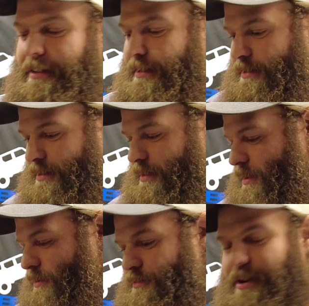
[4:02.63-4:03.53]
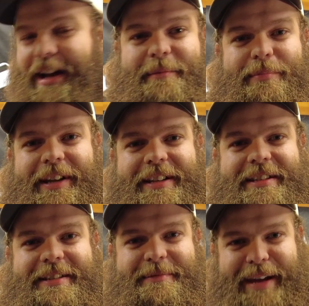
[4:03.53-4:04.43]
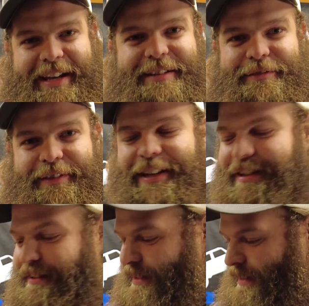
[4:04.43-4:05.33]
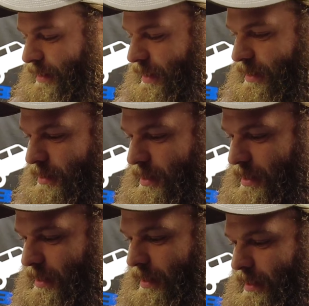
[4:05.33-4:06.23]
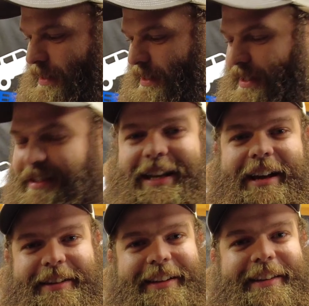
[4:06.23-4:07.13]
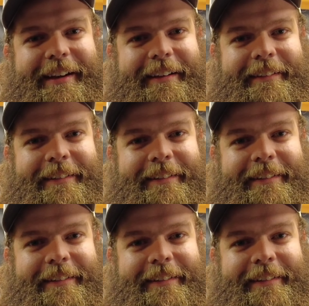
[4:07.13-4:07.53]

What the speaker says: It just goes right in place. It's made to fit and just sits down in there.